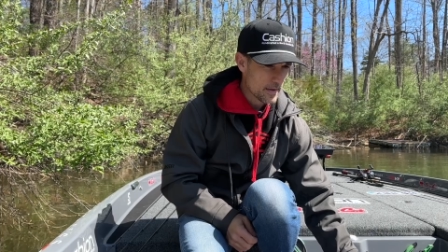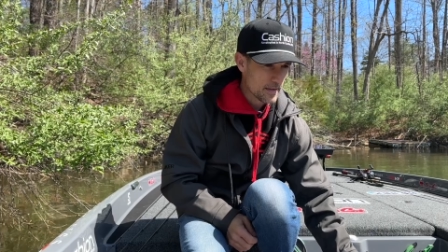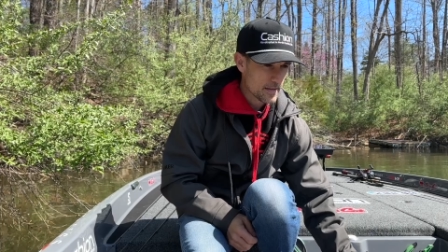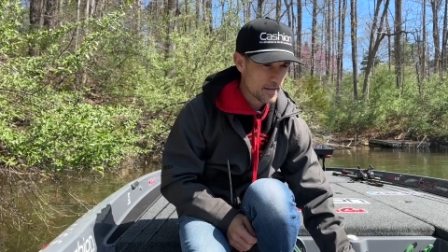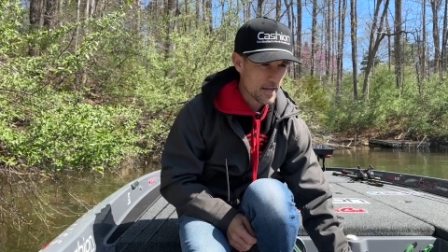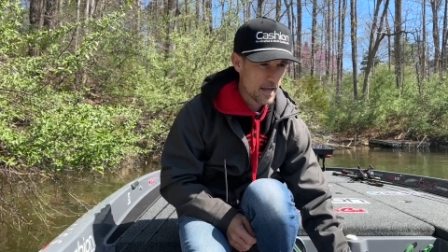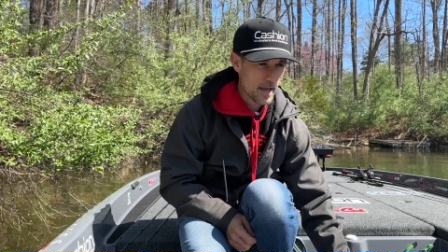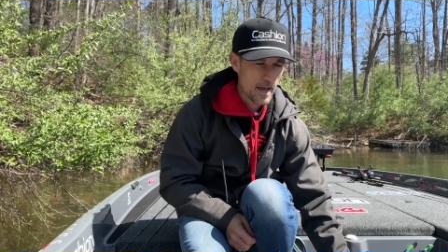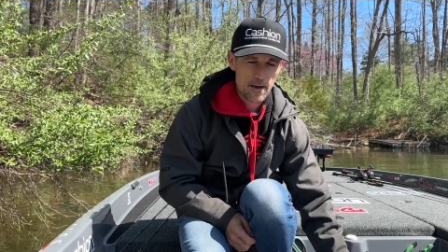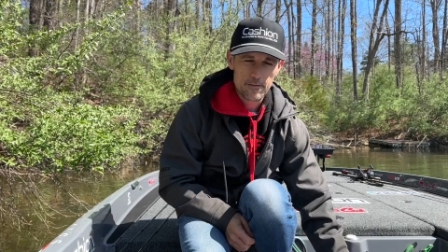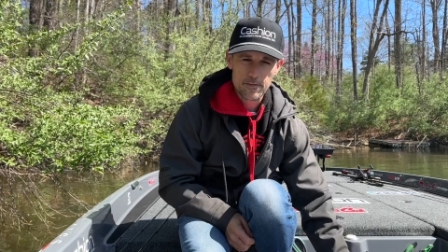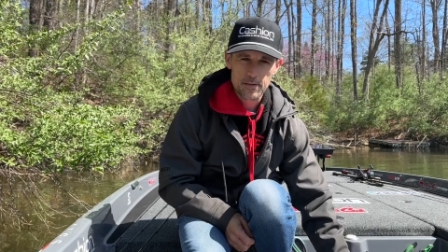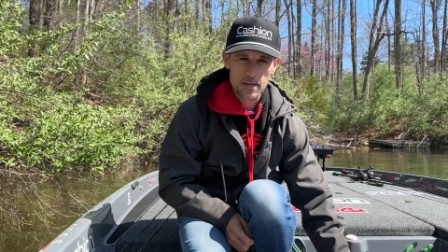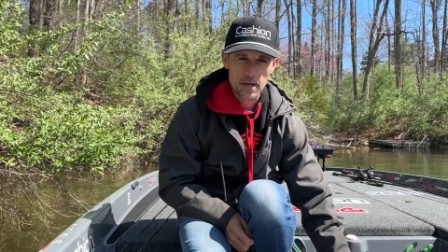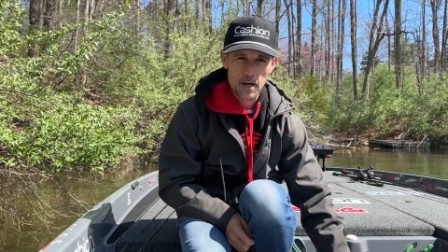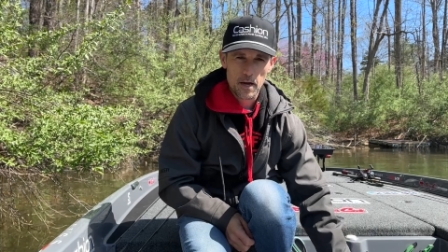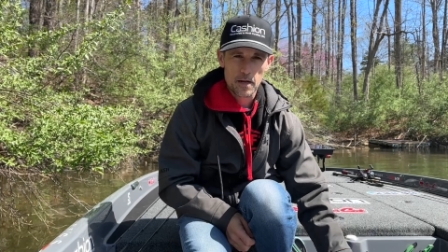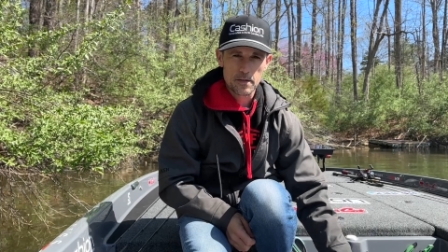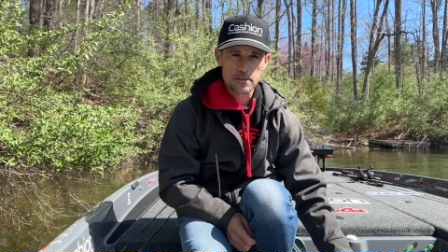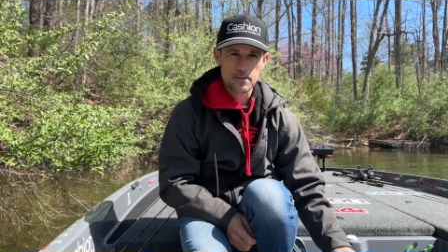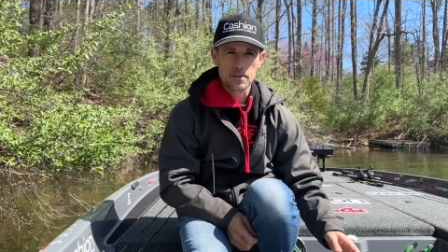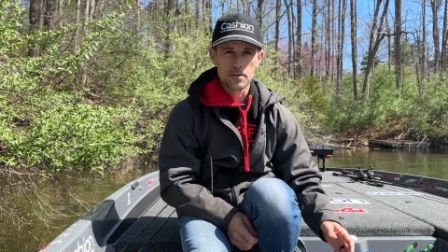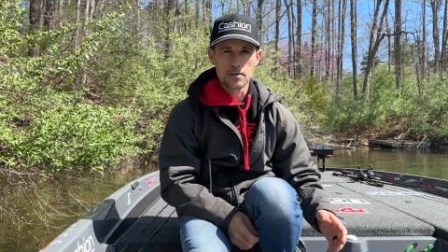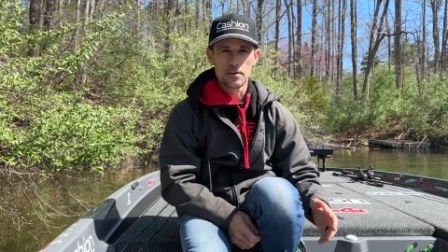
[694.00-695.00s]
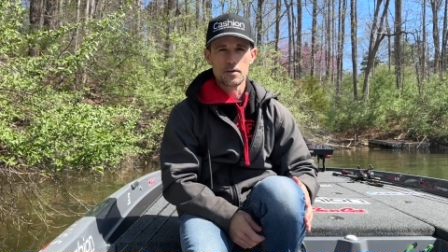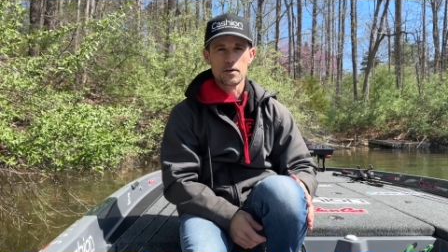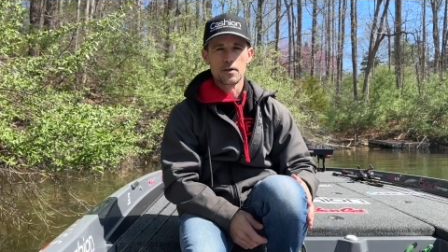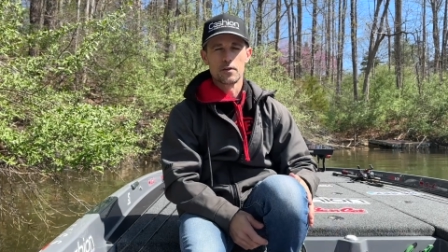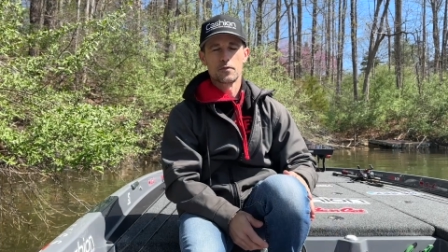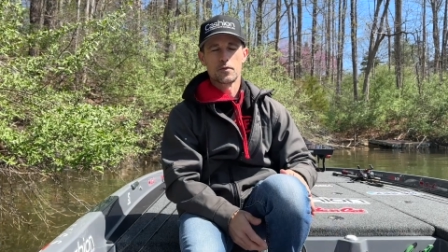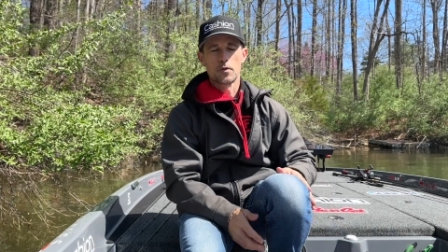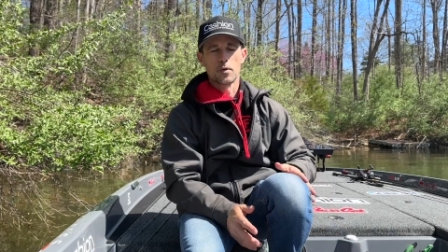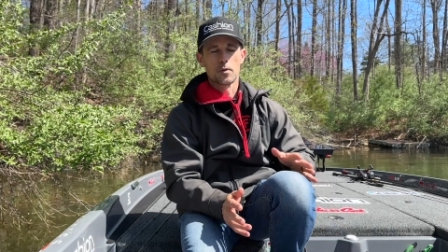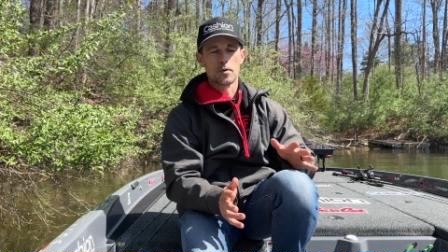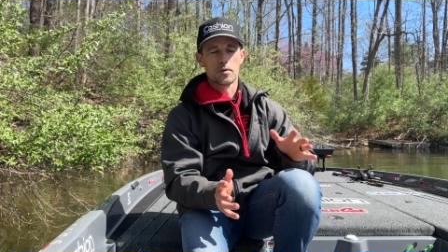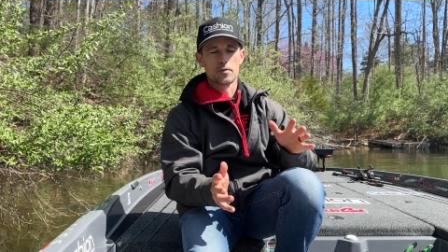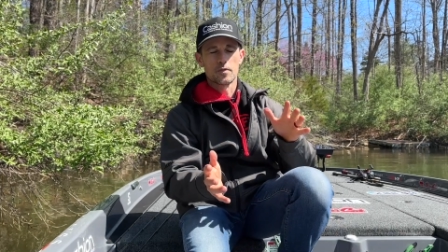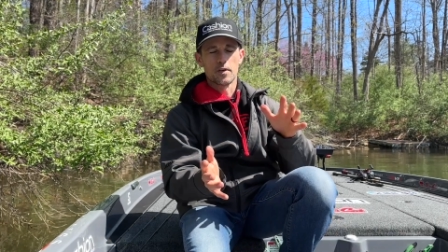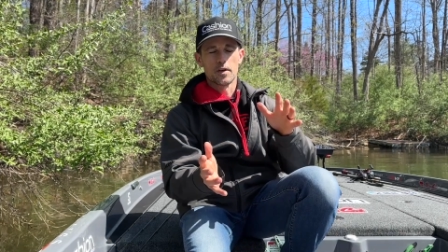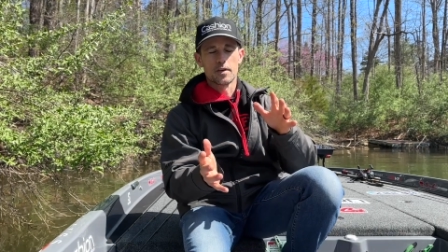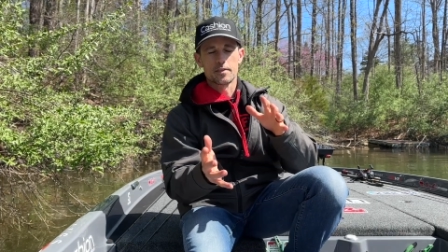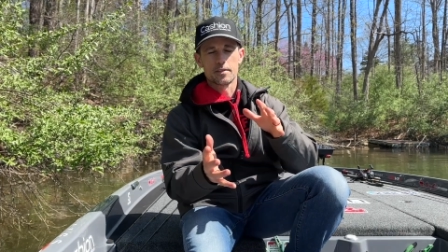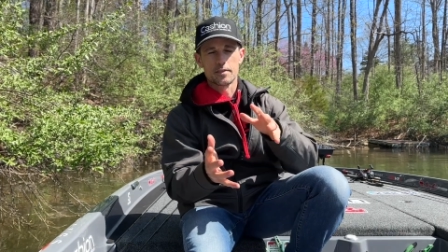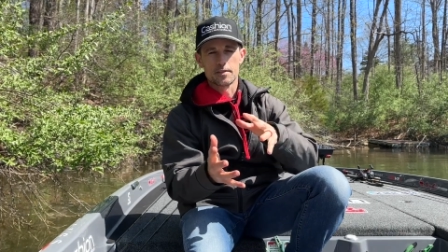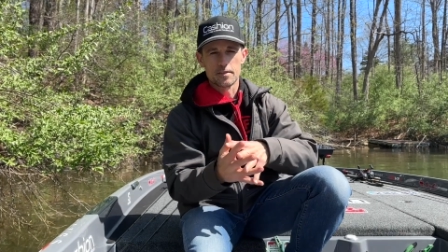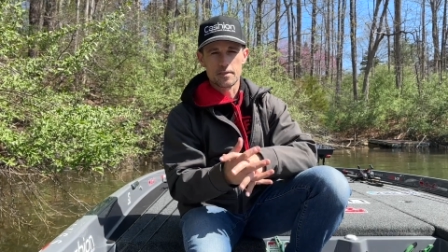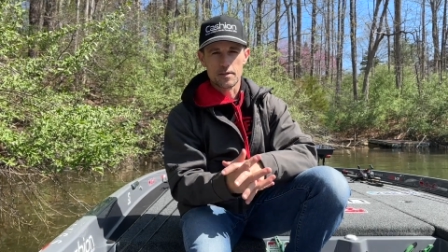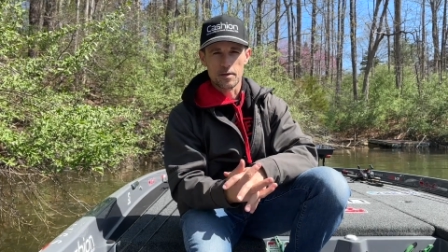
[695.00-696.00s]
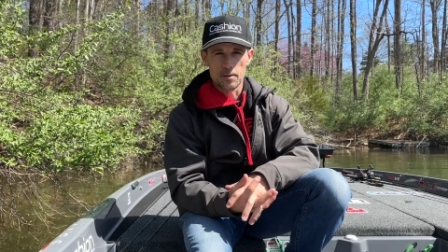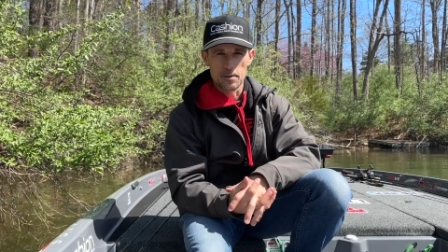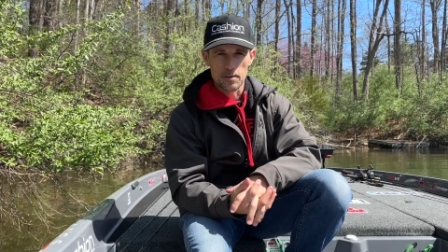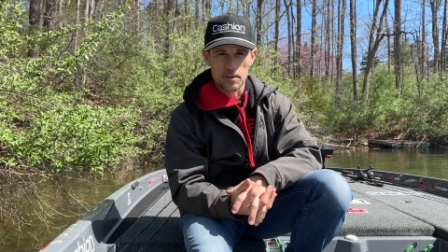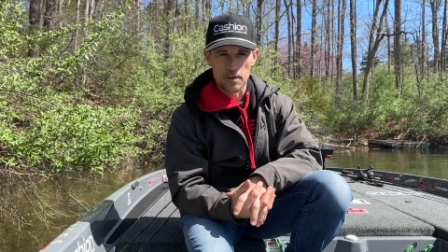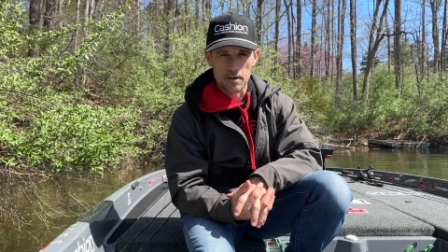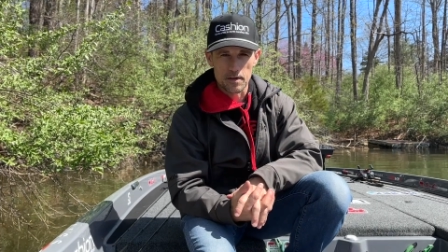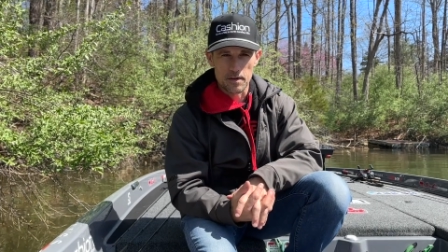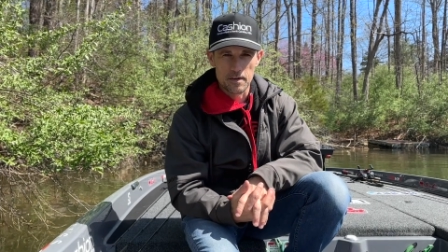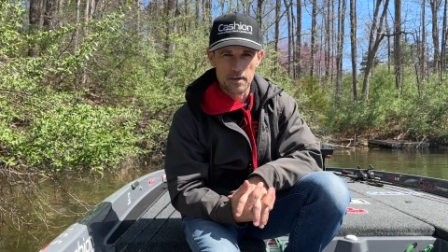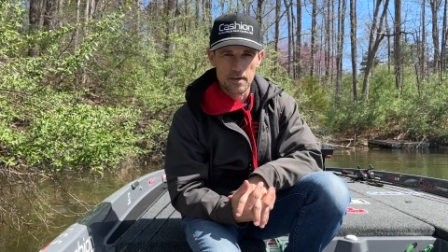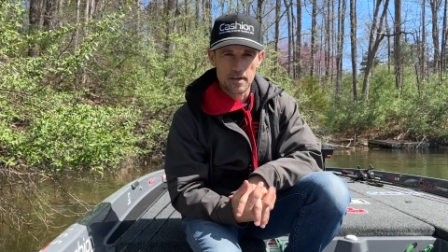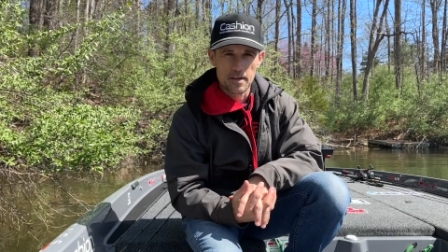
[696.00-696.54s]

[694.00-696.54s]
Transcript: caveat to the forward facing sonar